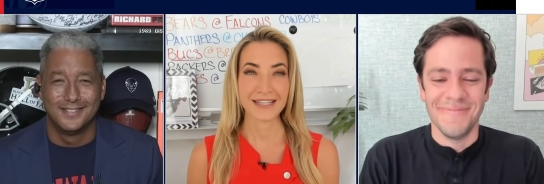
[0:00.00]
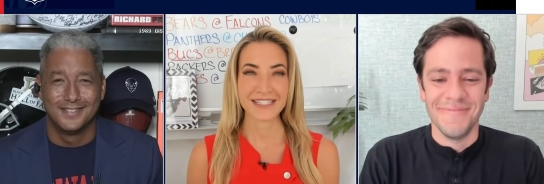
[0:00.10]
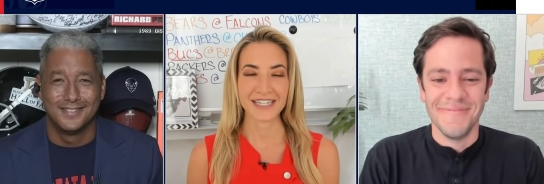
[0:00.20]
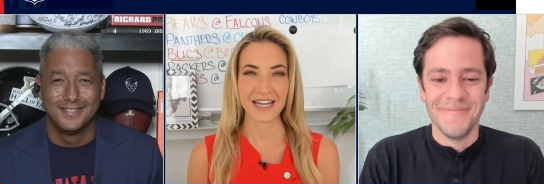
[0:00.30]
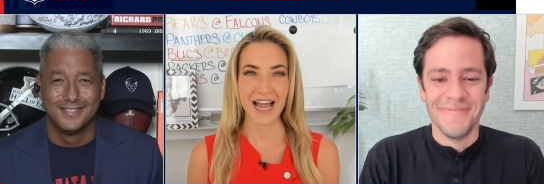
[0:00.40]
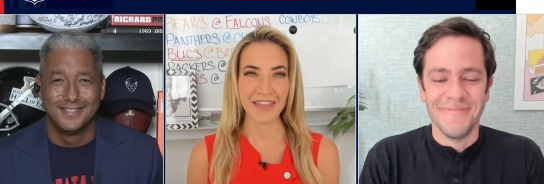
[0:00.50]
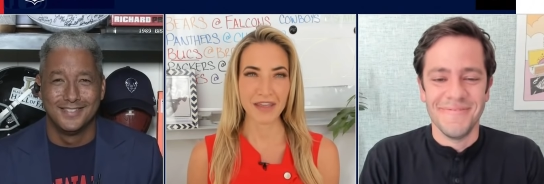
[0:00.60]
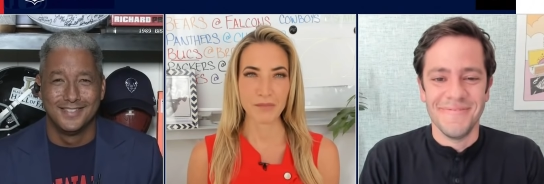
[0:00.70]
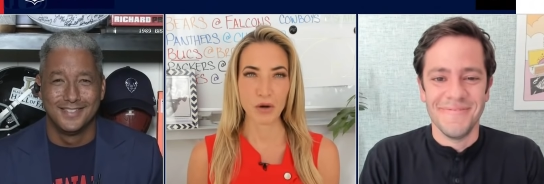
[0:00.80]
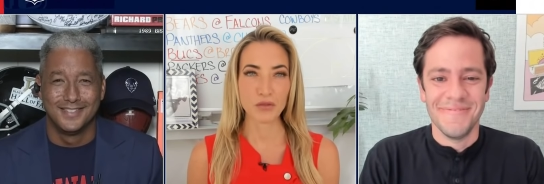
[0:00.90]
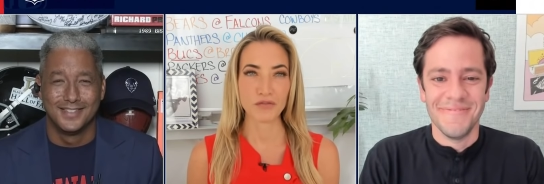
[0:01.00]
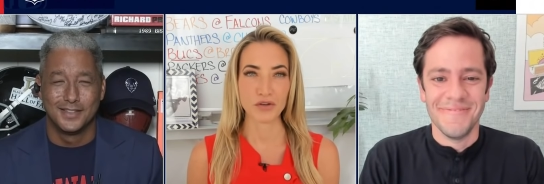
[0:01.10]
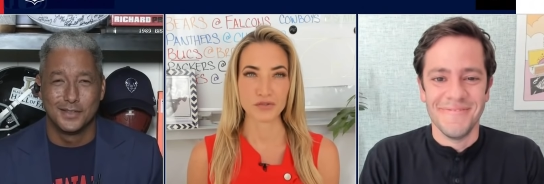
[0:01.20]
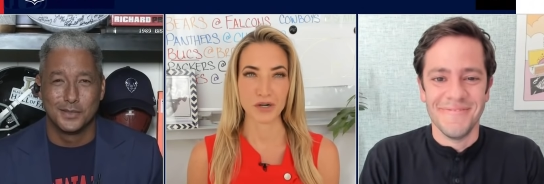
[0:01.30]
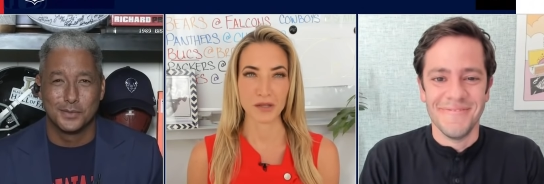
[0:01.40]
Speaker 1: listen, I think both of
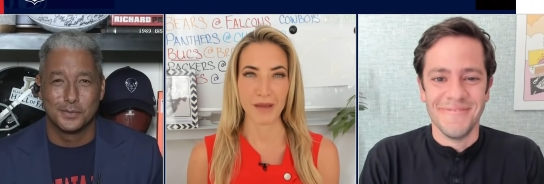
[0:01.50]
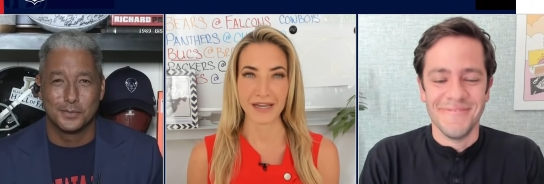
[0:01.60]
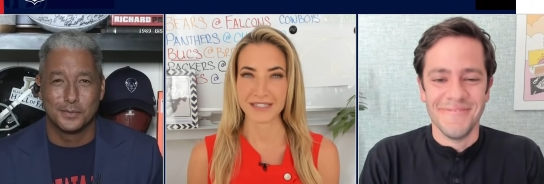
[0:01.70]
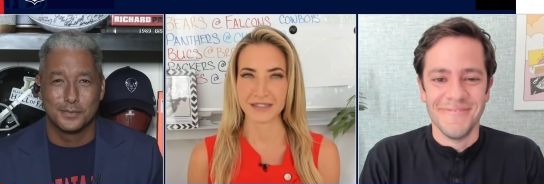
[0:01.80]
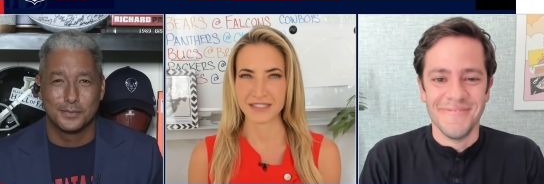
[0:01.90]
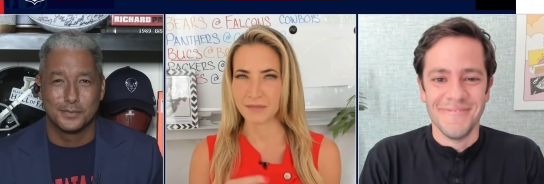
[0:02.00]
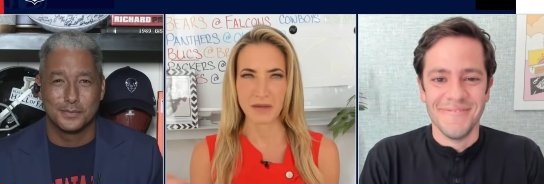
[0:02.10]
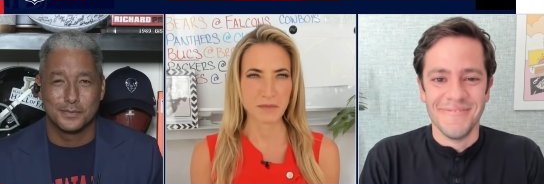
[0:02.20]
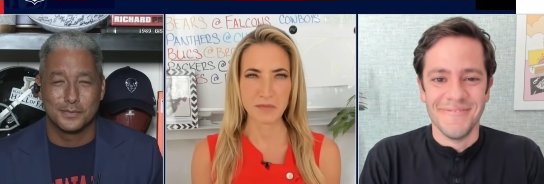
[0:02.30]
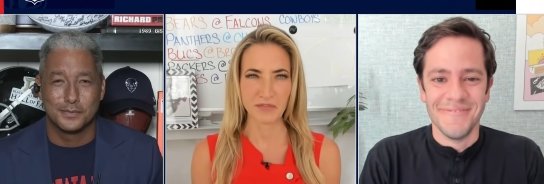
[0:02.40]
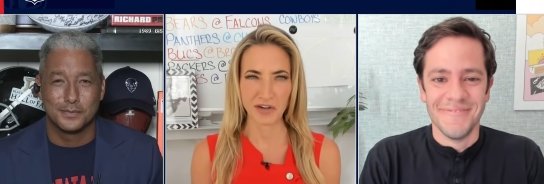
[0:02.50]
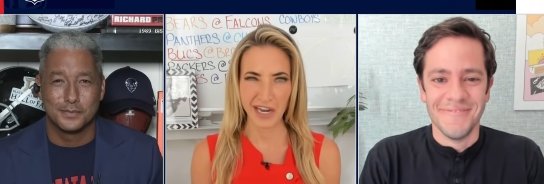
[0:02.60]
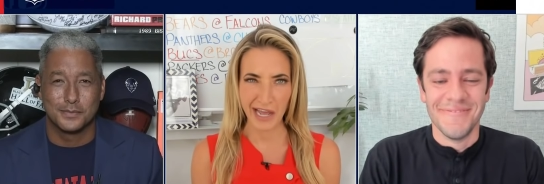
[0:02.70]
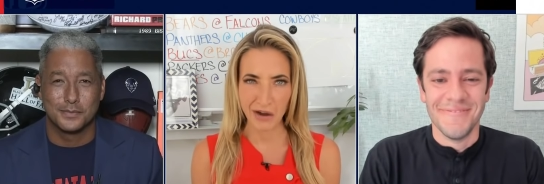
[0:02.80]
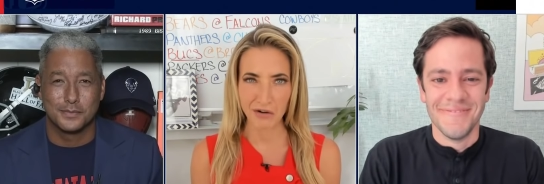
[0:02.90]
those running backs, sometimes people
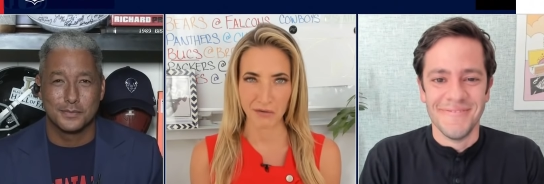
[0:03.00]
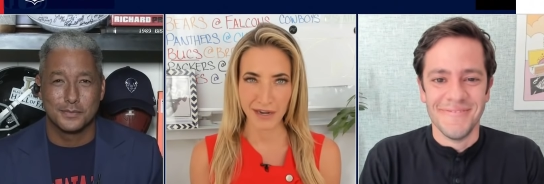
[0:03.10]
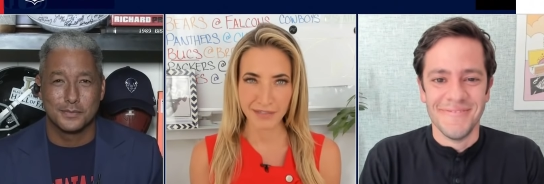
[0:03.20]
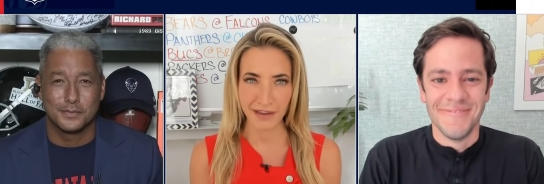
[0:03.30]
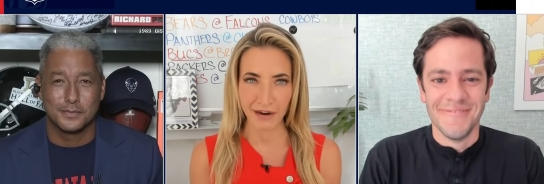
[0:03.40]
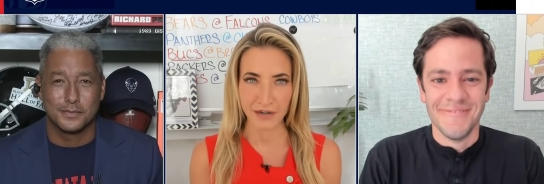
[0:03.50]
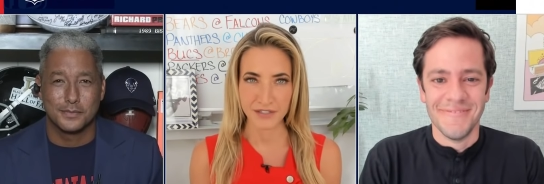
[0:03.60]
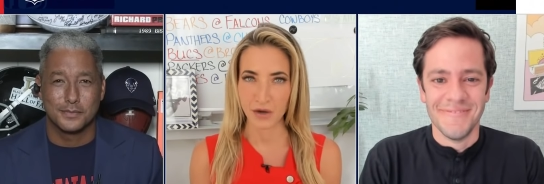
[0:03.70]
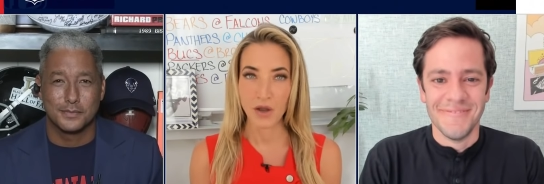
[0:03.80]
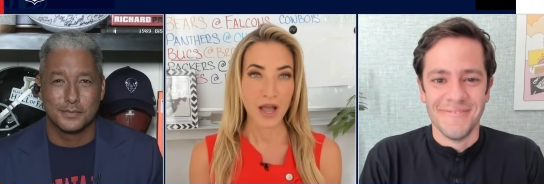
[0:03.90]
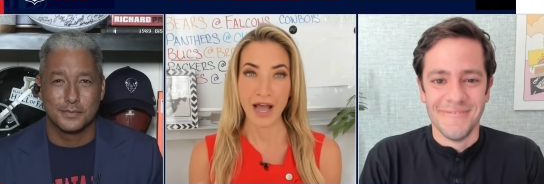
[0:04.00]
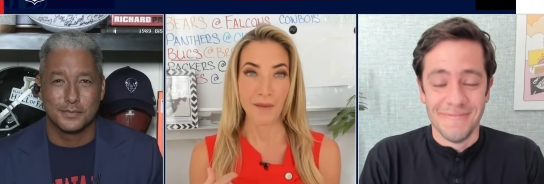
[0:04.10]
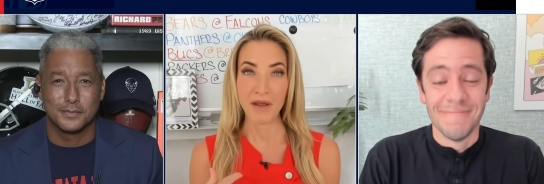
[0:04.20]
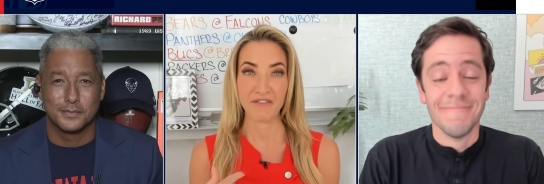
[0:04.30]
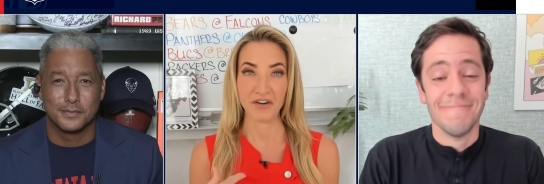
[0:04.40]
forget how great they are. So
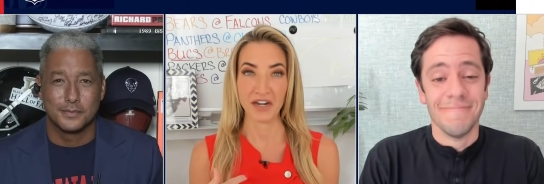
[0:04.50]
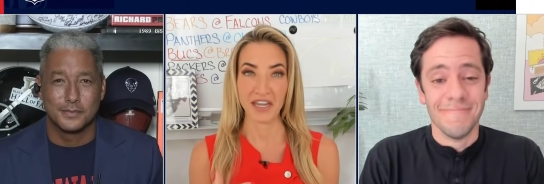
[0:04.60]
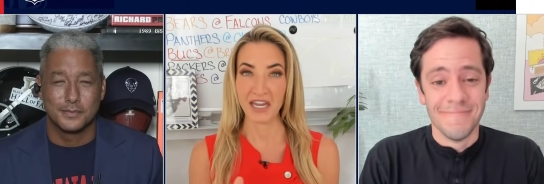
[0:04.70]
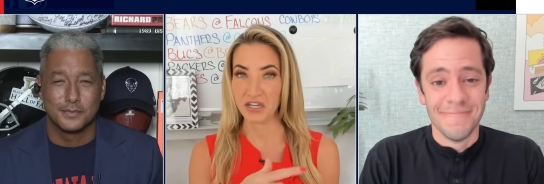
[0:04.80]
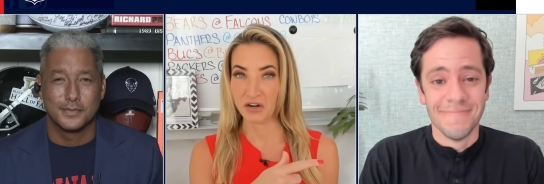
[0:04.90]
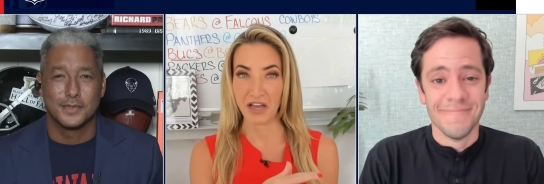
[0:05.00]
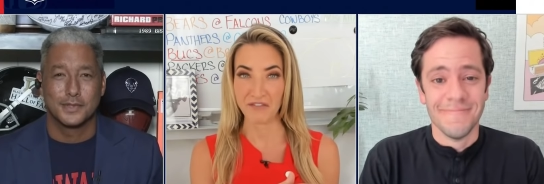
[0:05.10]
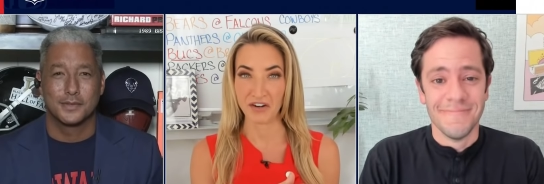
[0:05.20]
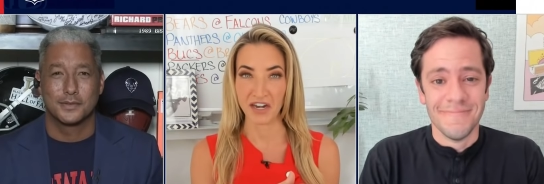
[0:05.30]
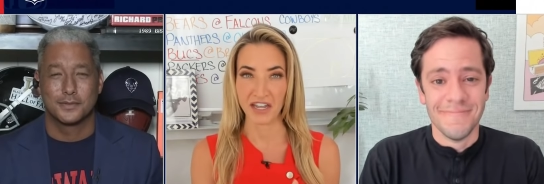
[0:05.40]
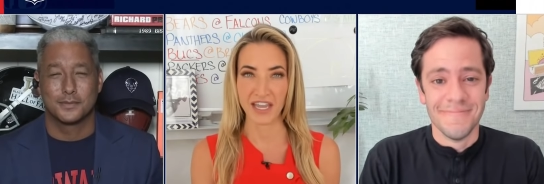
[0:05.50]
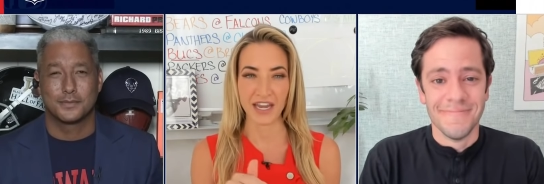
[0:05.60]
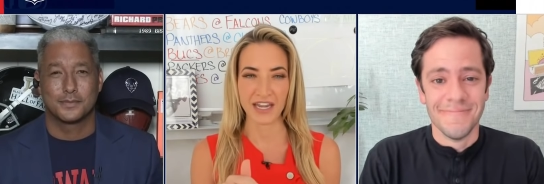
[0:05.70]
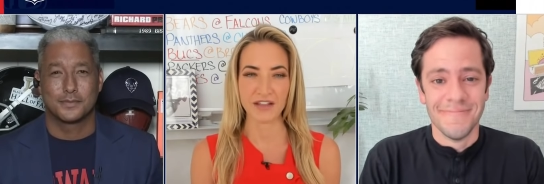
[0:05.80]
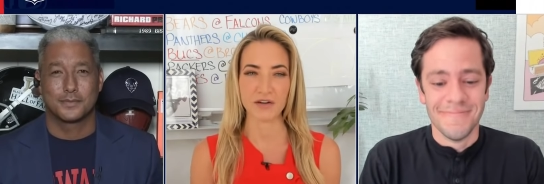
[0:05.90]
I'm not forgetting it. You're not forgetting
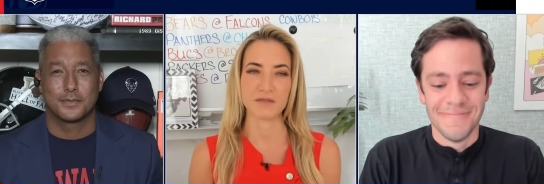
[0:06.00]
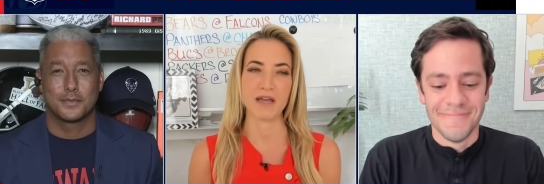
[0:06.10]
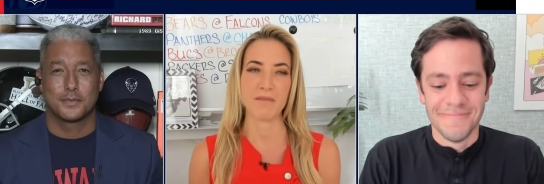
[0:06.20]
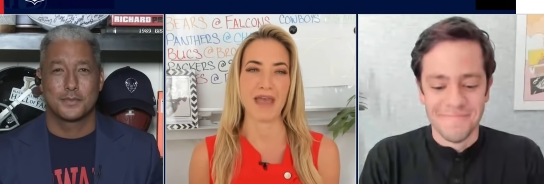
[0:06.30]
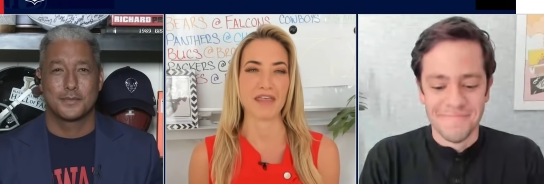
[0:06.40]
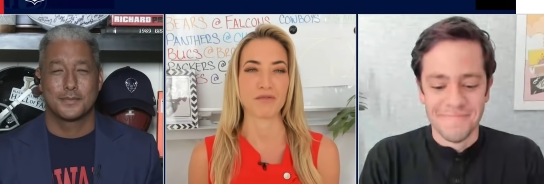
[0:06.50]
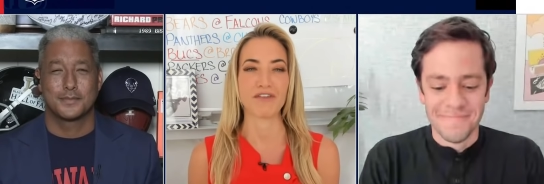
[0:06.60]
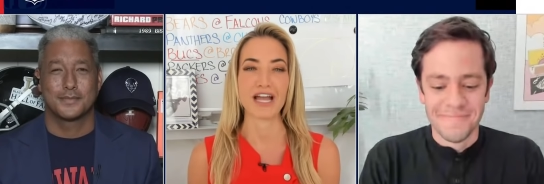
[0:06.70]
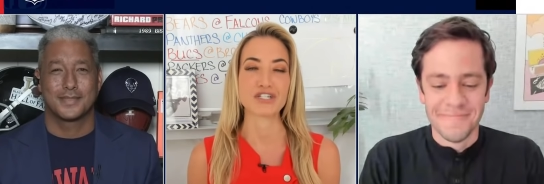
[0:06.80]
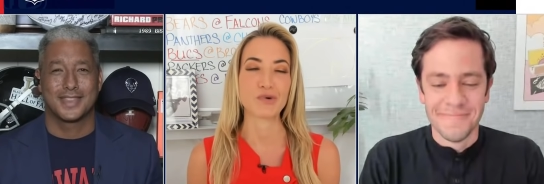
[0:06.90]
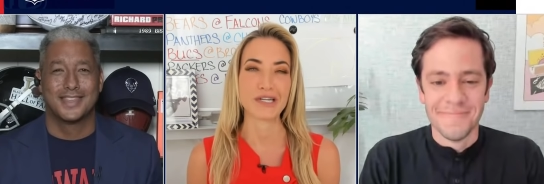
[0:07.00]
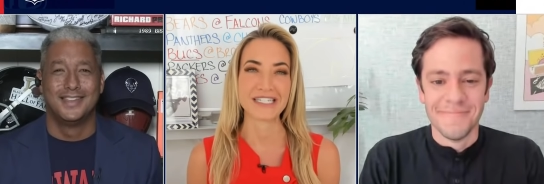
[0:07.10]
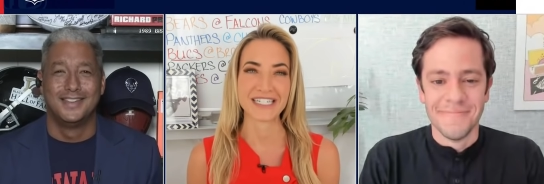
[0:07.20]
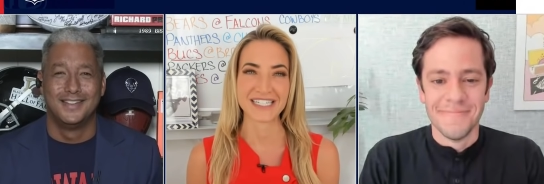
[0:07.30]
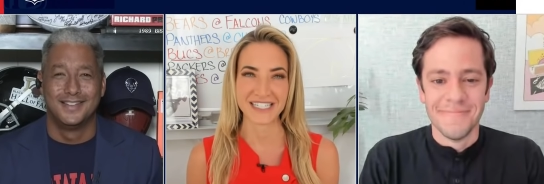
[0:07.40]
it. And neither is my math. We've got
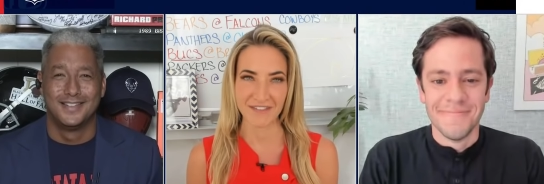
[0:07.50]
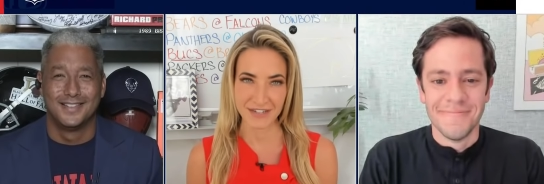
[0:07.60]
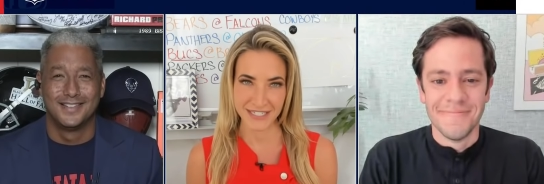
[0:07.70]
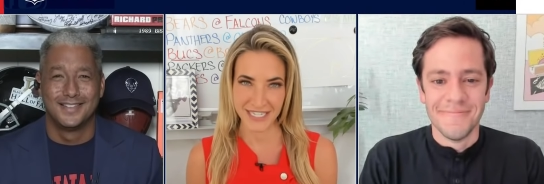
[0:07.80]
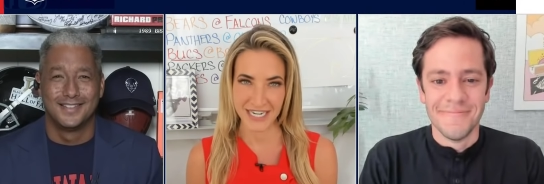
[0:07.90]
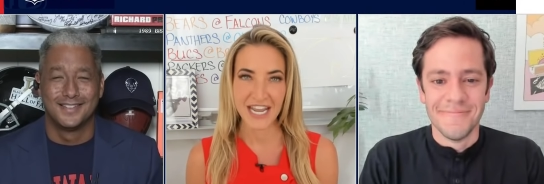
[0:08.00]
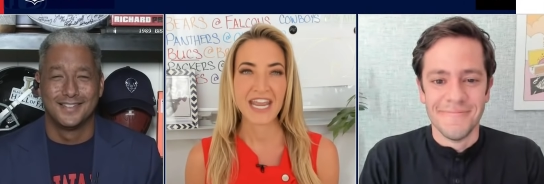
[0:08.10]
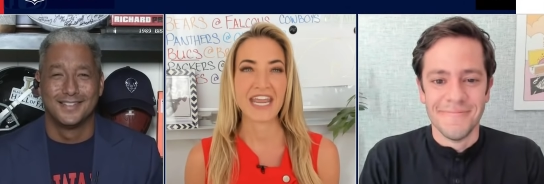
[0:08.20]
26 17